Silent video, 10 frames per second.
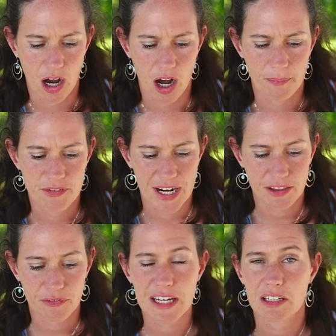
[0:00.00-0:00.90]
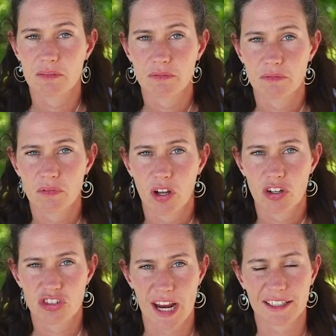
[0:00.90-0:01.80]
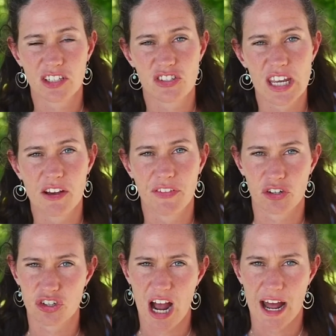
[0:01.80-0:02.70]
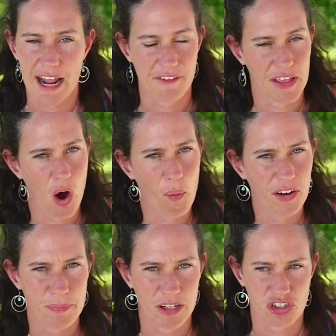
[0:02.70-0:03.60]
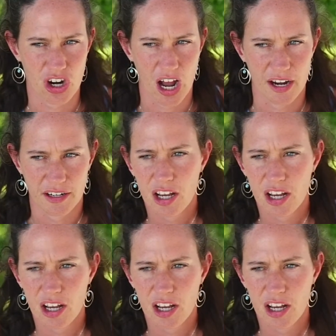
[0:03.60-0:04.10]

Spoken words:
Check the feet. Check to see if they're shod. Have they always been shod?